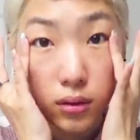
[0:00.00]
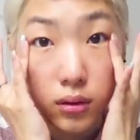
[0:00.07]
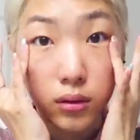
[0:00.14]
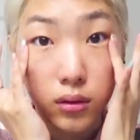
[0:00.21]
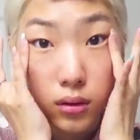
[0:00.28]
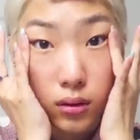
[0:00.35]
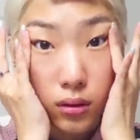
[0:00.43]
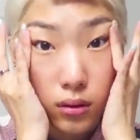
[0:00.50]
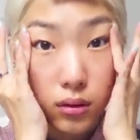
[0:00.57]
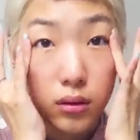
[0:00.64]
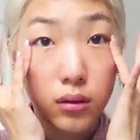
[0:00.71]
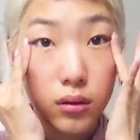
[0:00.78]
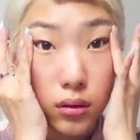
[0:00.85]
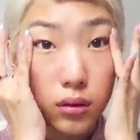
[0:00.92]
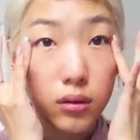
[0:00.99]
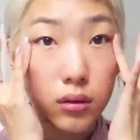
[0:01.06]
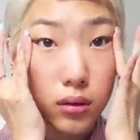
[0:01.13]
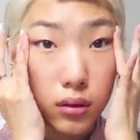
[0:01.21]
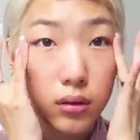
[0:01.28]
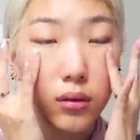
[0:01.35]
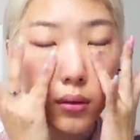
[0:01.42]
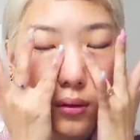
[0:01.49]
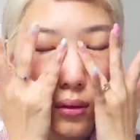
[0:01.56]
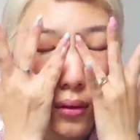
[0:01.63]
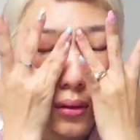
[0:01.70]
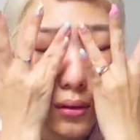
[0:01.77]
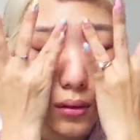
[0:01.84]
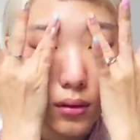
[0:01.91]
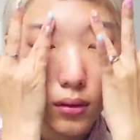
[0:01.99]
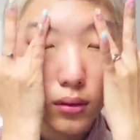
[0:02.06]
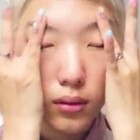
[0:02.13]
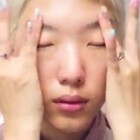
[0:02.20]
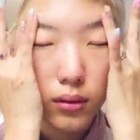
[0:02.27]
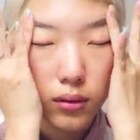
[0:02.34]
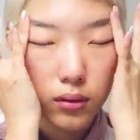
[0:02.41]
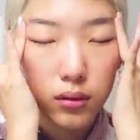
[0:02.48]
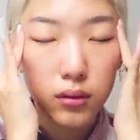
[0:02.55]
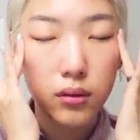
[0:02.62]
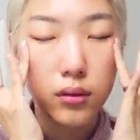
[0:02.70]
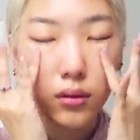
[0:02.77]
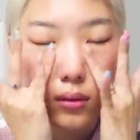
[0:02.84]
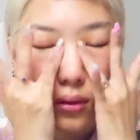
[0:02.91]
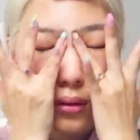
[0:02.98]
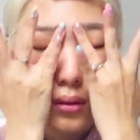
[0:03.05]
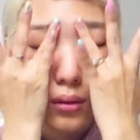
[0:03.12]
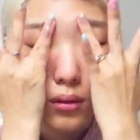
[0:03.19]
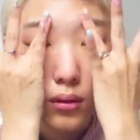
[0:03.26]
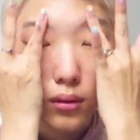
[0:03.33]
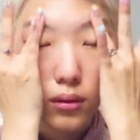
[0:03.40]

Nothing is said.